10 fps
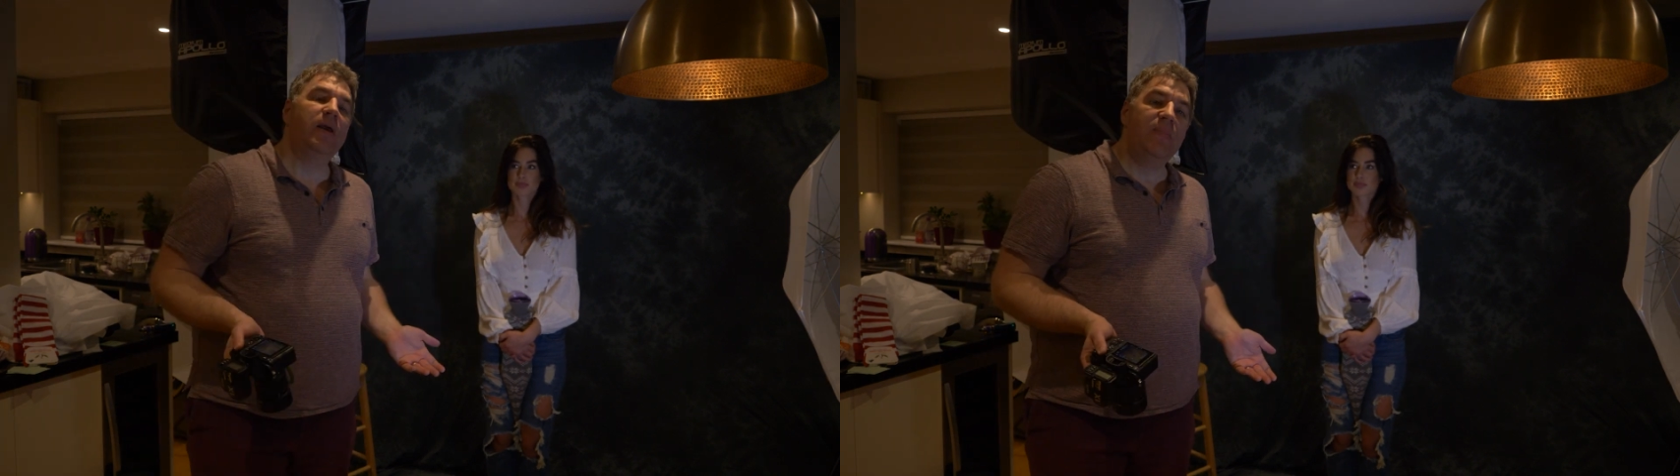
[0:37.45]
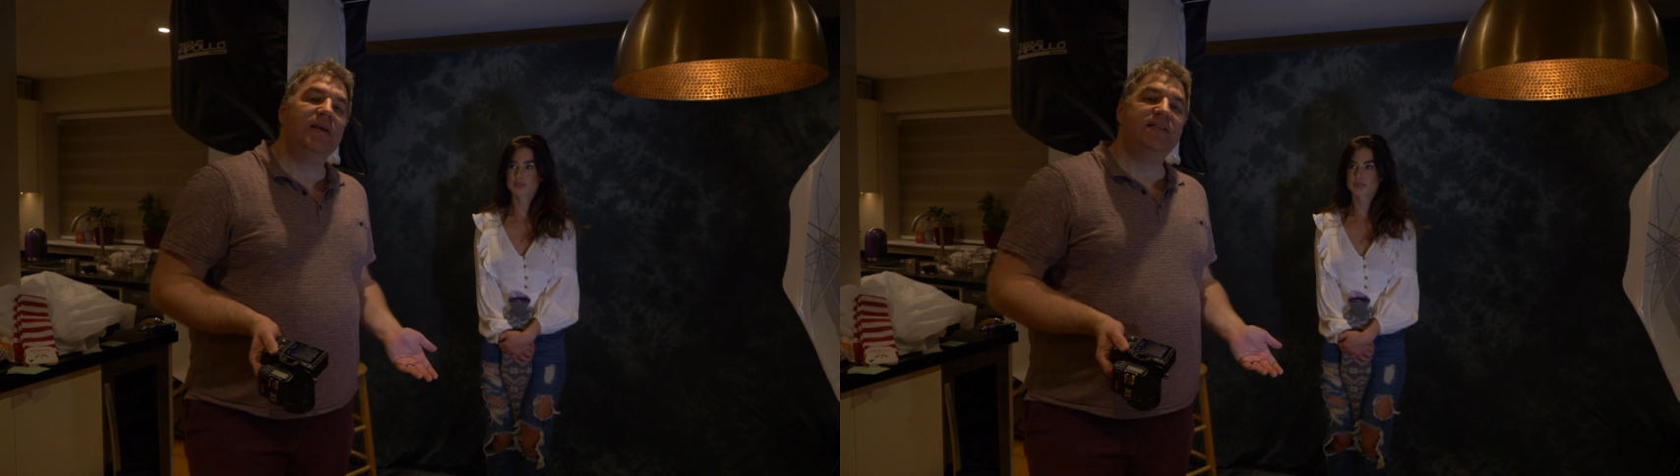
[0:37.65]

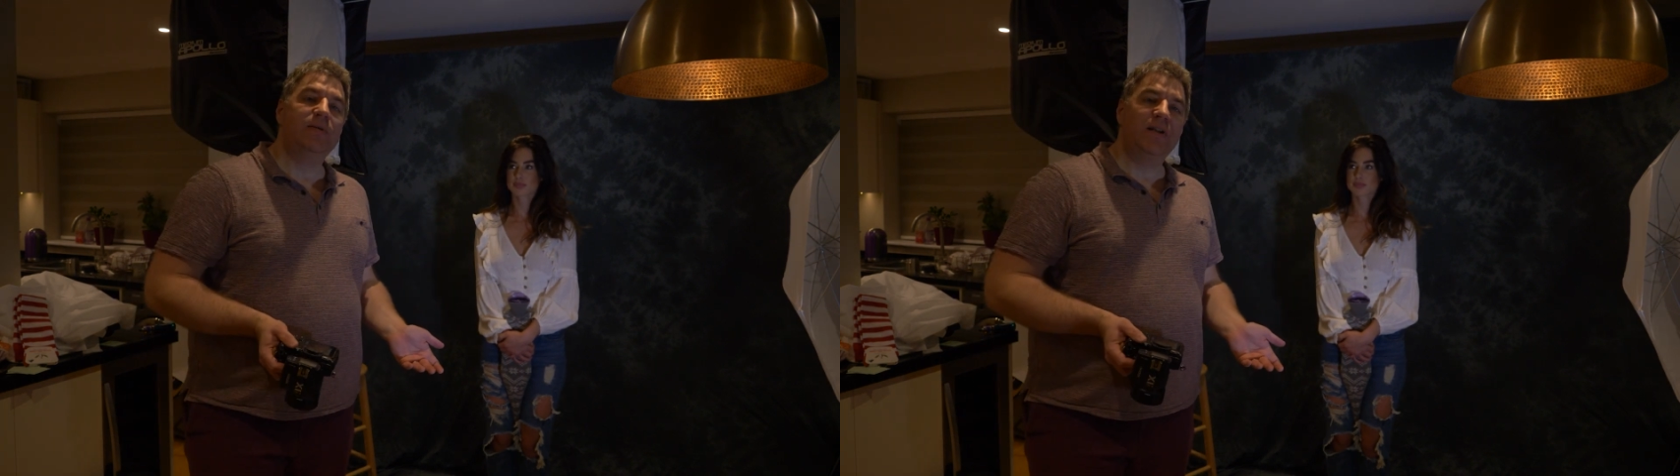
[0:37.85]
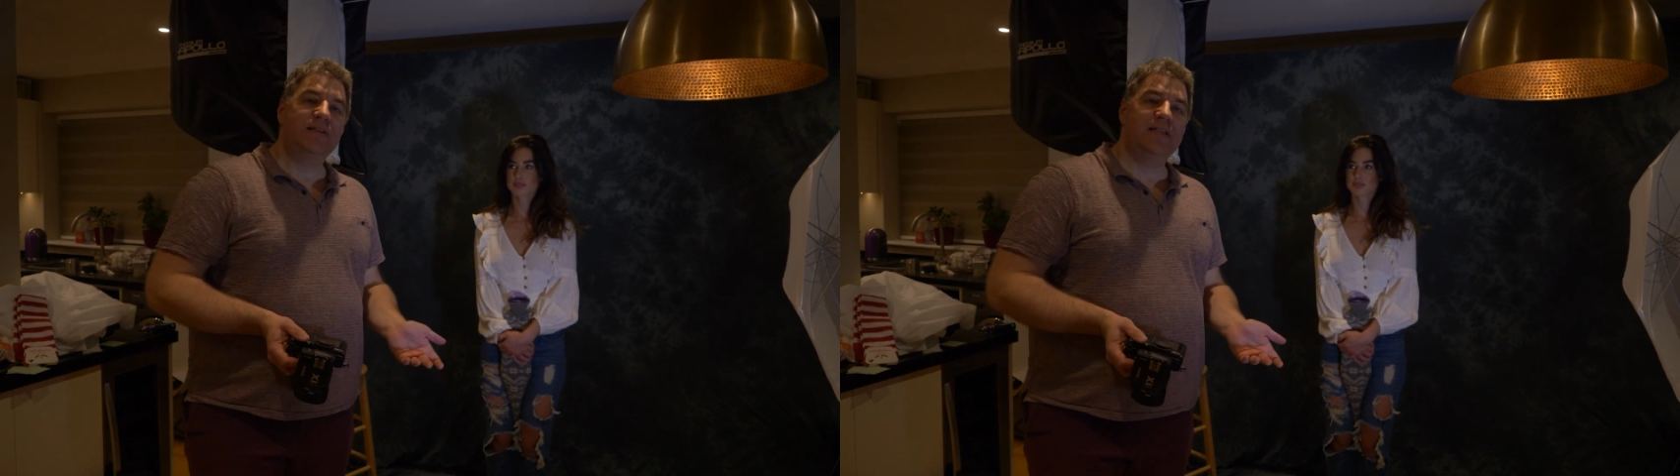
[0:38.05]
a bit
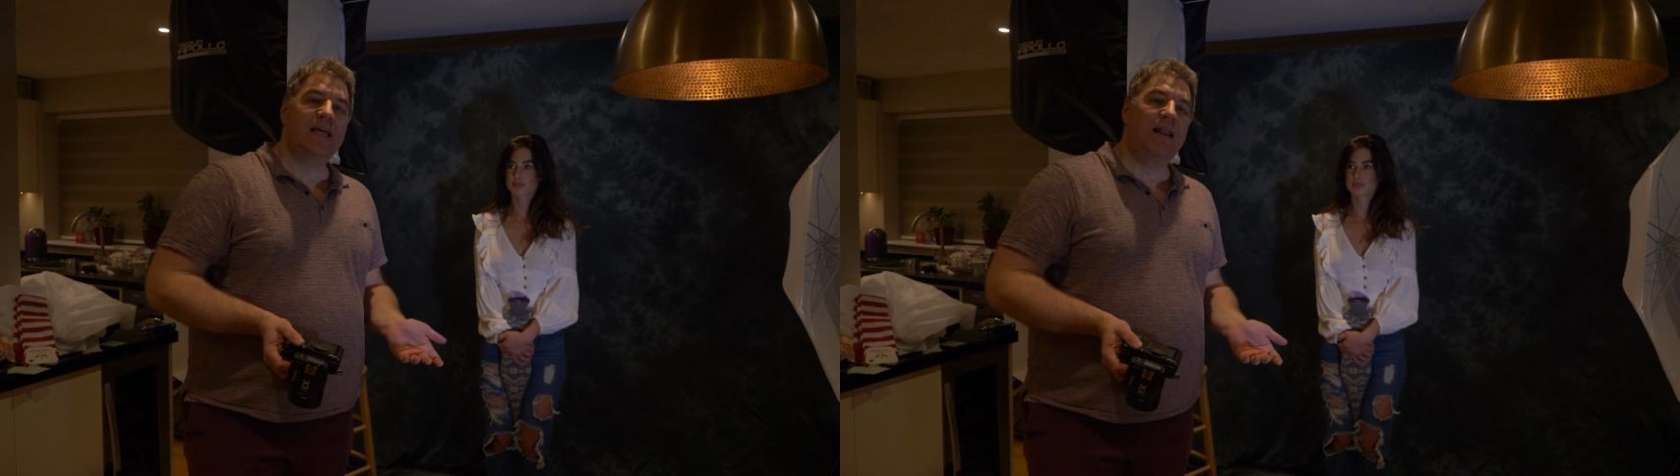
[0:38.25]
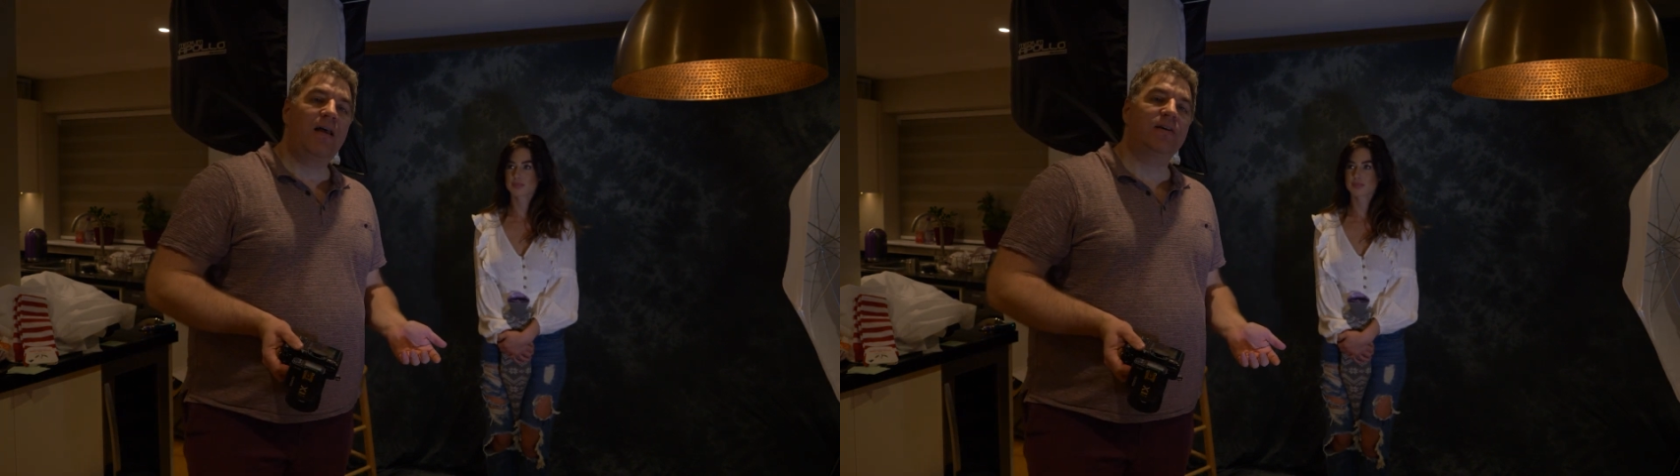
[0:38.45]
similar to
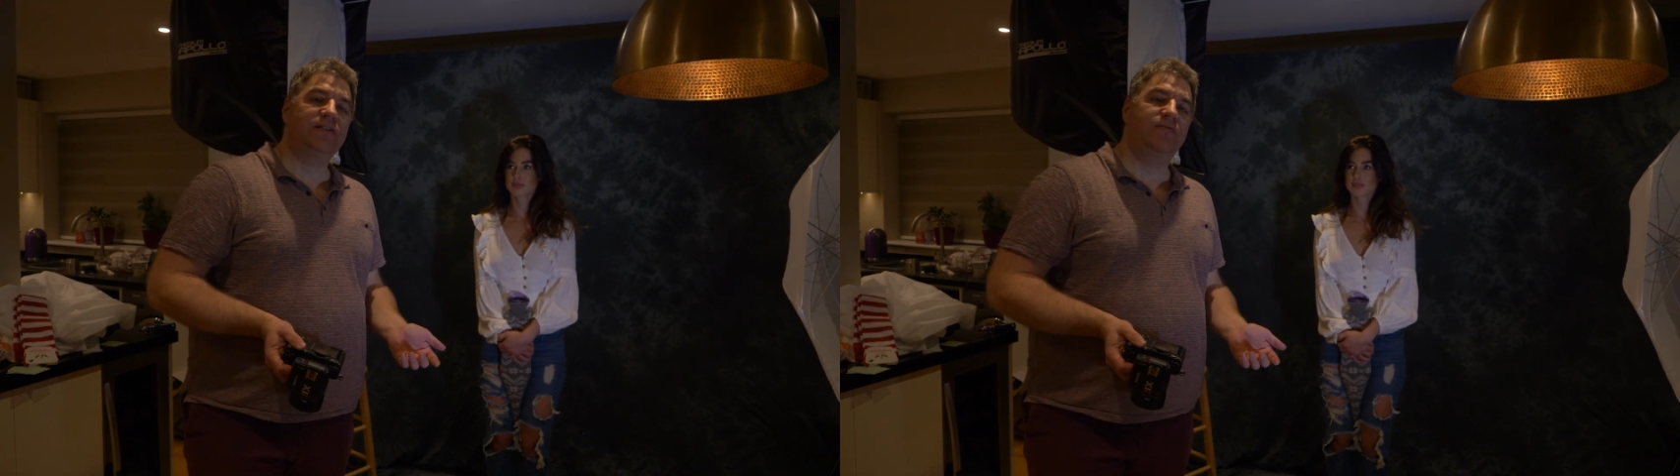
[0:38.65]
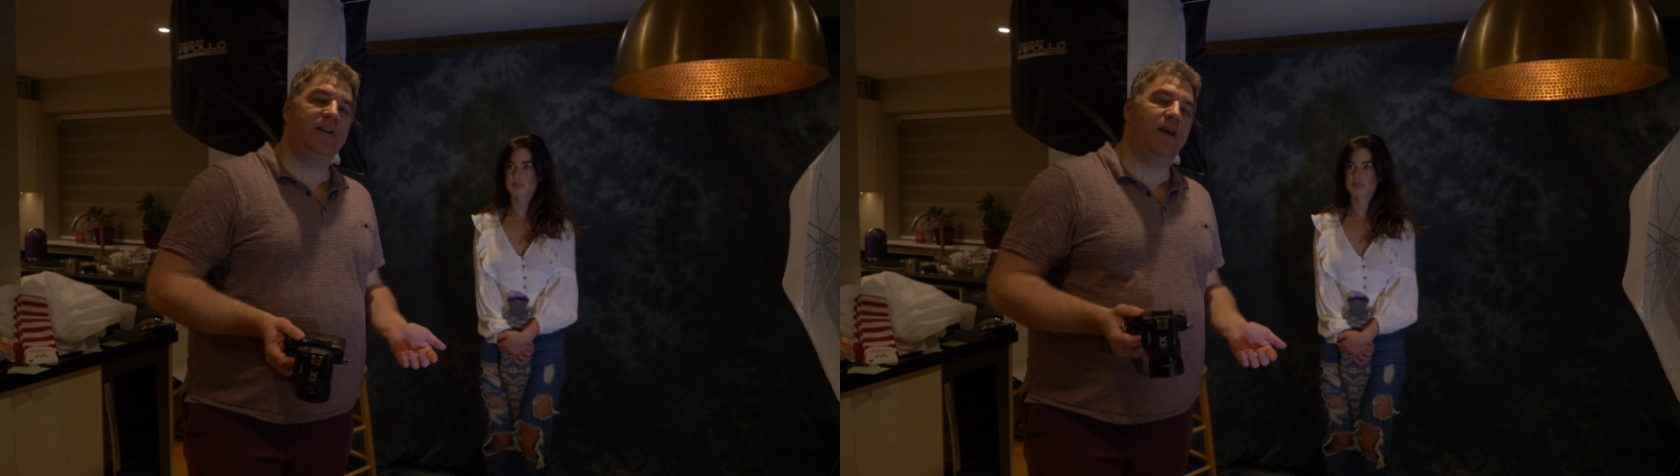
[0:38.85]
that
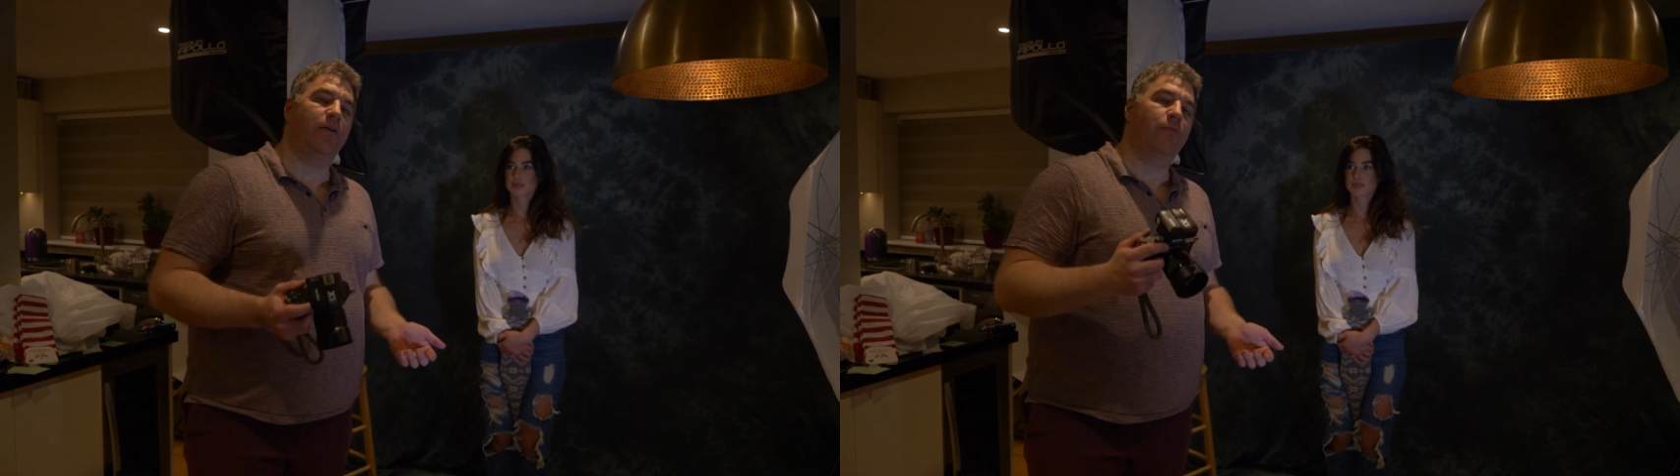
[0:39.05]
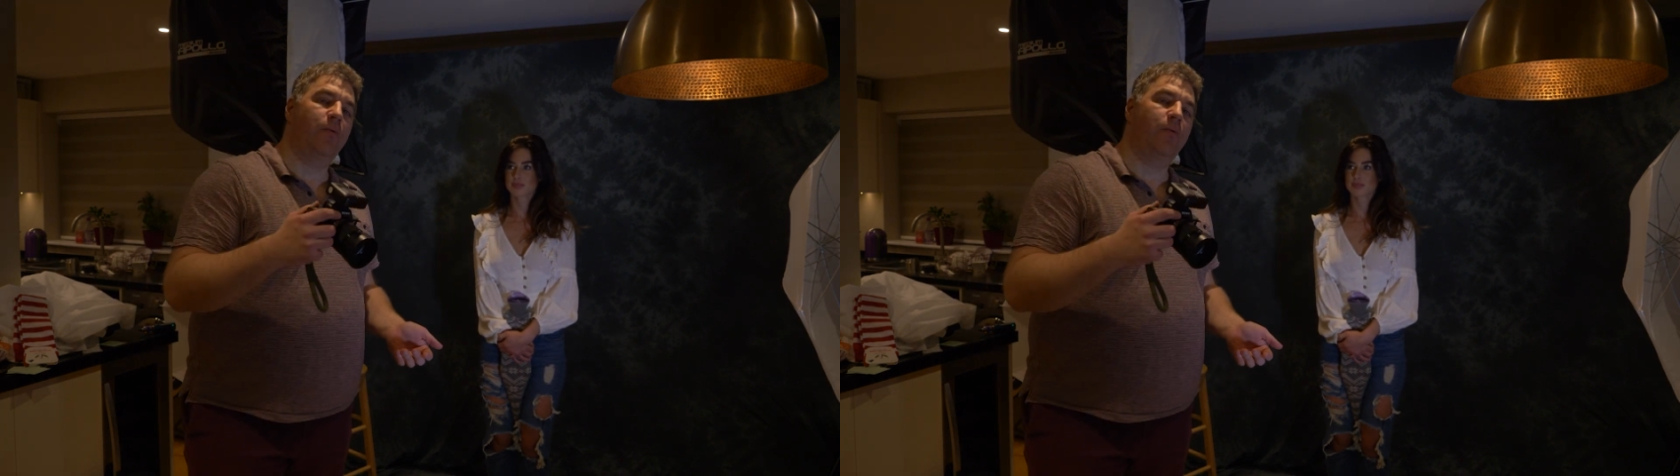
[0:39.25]
last video,